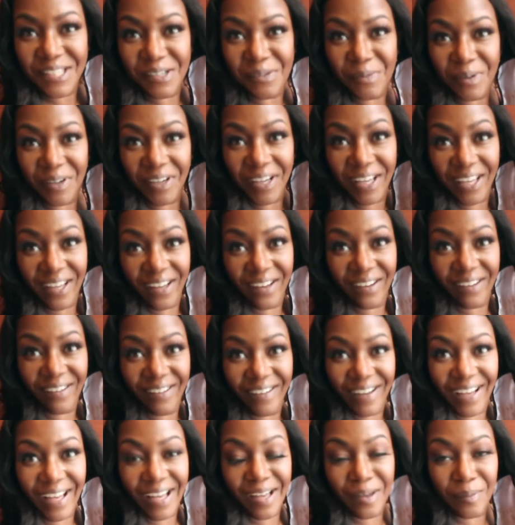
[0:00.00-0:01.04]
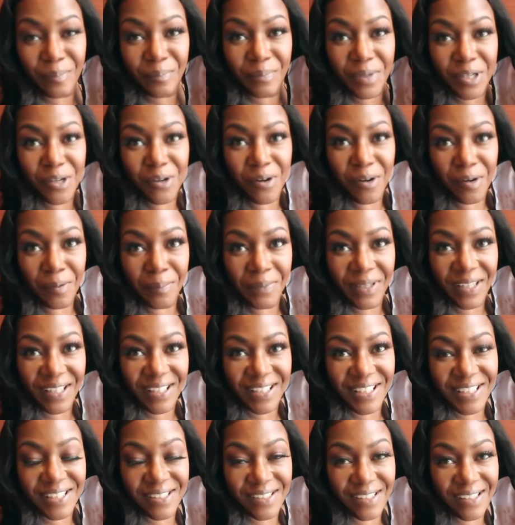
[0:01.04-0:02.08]
so we're here at McCormick
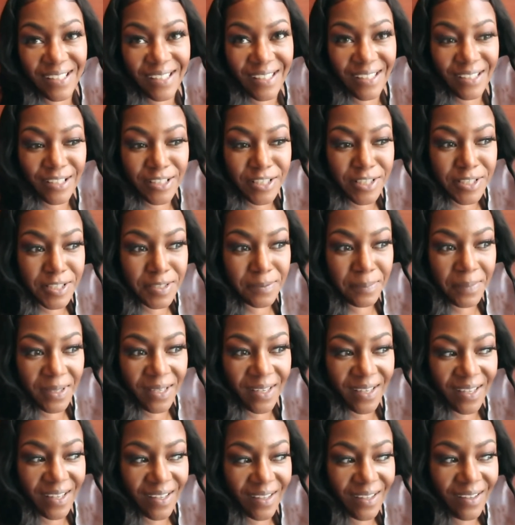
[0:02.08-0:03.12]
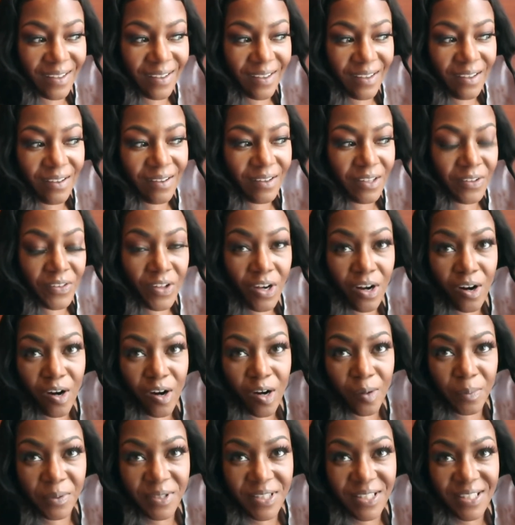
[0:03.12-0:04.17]
and Schmick on the
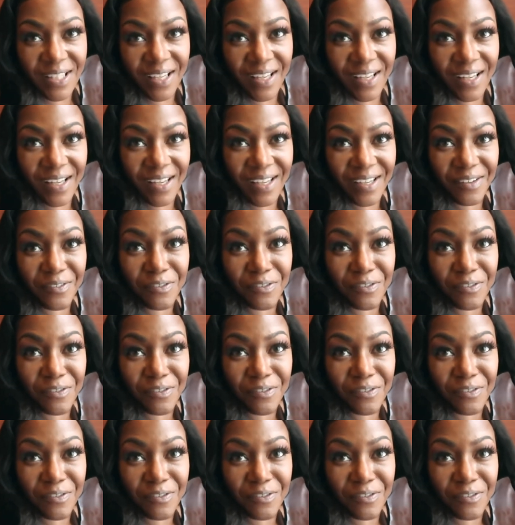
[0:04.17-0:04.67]
harbor side